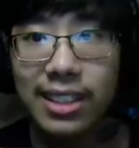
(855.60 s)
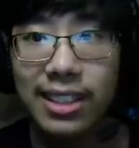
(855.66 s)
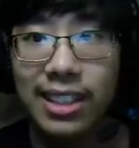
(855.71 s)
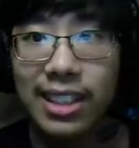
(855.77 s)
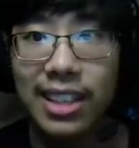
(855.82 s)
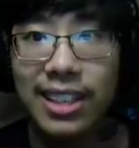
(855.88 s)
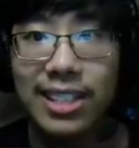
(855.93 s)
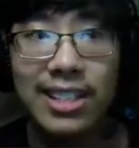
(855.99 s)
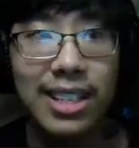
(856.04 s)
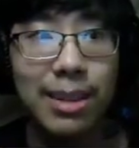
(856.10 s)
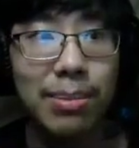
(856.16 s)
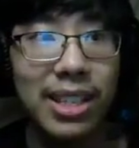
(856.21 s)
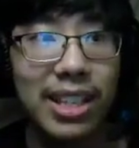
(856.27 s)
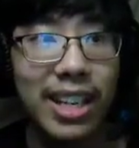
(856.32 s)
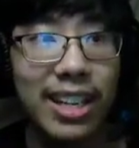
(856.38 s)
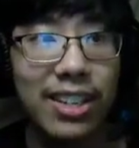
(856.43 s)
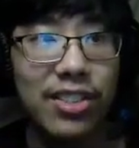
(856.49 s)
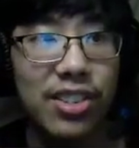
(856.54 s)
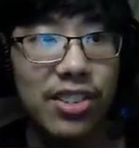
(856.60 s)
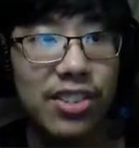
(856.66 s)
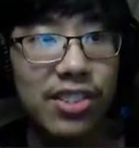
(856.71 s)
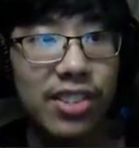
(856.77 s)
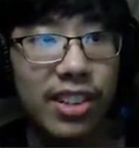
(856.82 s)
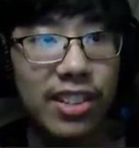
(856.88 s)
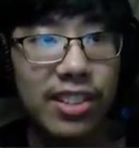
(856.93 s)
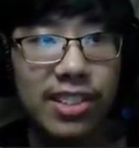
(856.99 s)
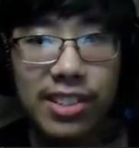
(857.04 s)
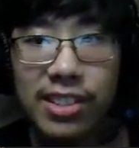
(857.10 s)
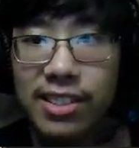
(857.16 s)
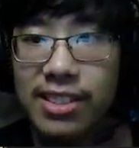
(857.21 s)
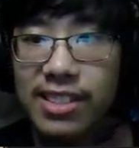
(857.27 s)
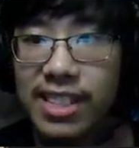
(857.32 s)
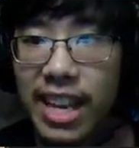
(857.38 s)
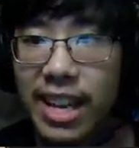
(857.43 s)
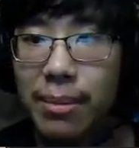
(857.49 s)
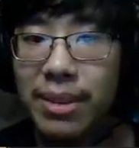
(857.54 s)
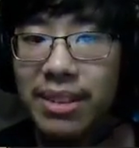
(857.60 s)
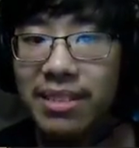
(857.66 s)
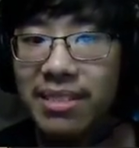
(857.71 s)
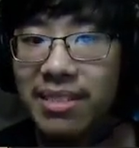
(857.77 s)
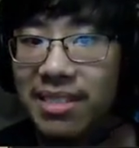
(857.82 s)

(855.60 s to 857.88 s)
Except the engine sucks. Damn it.